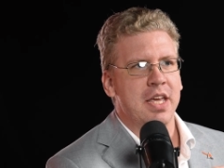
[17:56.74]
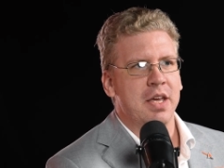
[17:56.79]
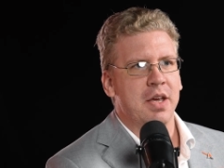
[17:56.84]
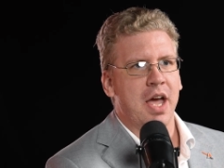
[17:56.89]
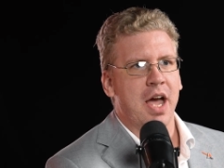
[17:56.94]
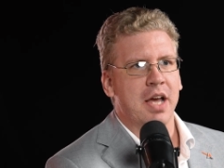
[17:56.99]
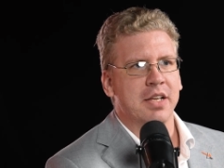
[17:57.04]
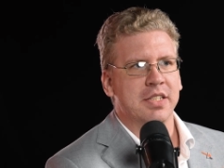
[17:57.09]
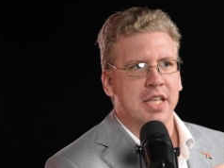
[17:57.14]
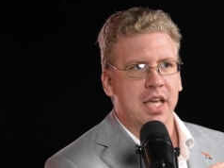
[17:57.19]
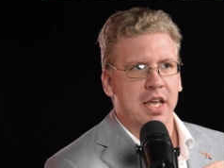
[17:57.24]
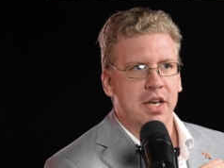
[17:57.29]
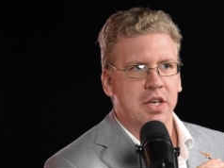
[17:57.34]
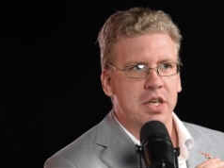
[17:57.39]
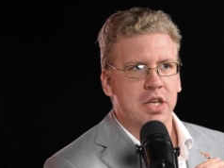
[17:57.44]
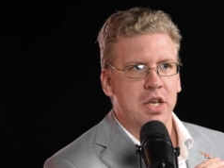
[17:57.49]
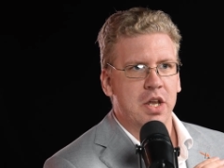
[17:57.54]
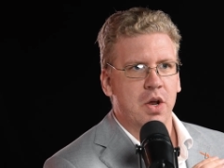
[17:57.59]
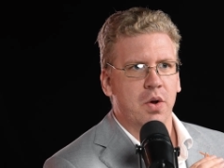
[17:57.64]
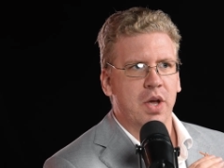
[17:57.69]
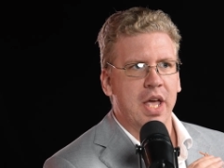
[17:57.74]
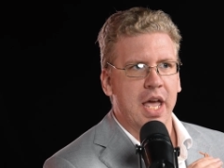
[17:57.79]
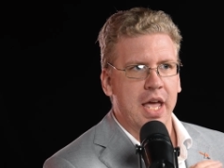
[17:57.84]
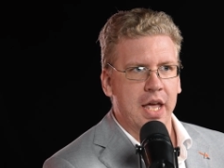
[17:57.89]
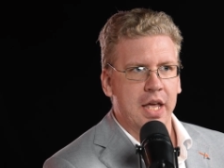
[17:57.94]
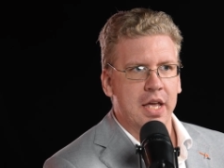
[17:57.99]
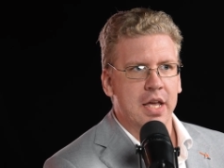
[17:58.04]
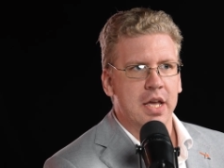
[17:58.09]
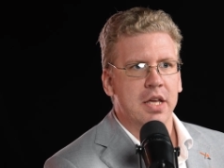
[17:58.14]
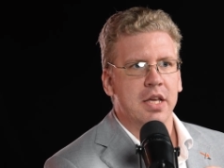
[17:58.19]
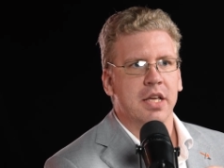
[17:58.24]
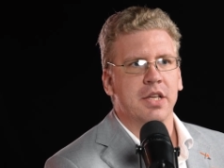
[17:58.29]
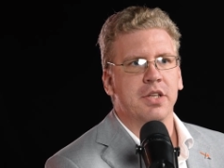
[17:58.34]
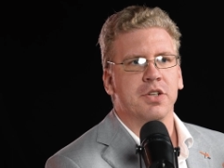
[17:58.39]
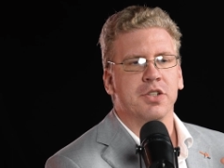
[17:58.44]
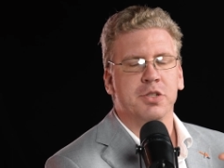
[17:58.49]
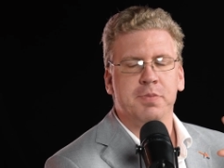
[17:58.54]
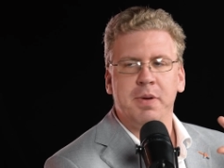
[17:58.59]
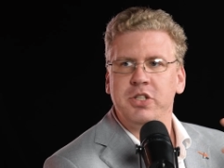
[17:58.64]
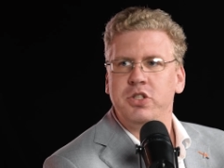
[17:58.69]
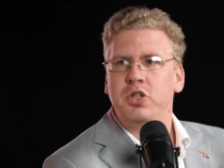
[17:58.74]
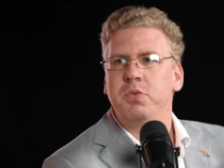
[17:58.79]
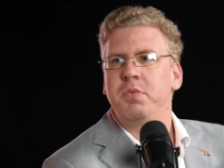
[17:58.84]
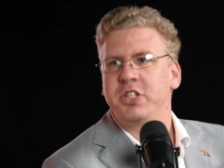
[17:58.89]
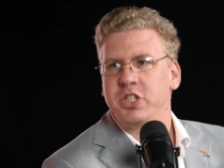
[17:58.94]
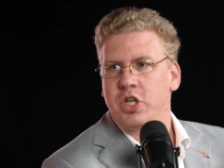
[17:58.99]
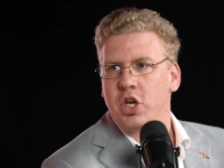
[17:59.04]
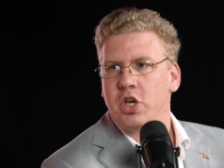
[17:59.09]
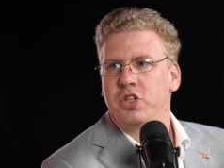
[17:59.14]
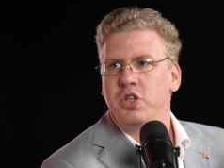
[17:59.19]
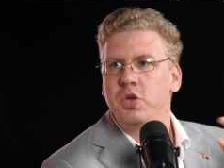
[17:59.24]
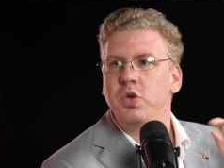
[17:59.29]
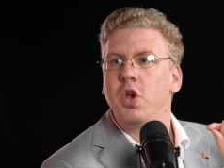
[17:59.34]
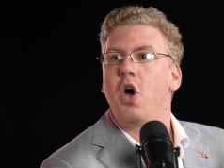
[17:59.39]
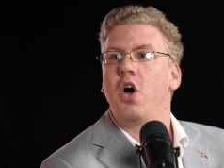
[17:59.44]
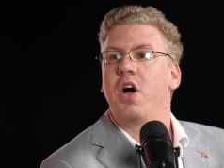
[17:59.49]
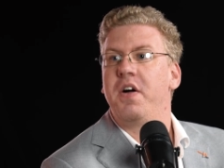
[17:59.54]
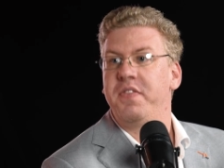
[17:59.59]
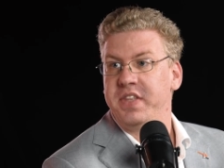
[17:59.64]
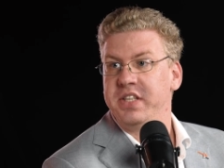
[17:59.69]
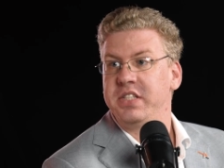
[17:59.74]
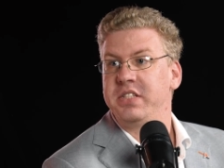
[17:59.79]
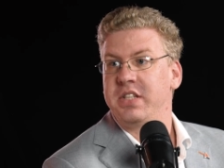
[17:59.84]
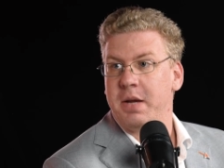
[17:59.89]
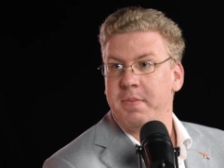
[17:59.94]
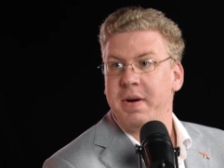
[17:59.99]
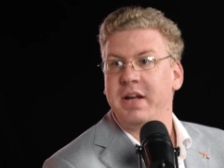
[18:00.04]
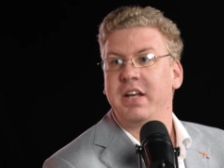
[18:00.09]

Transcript: I said, okay, you spent too long on this time.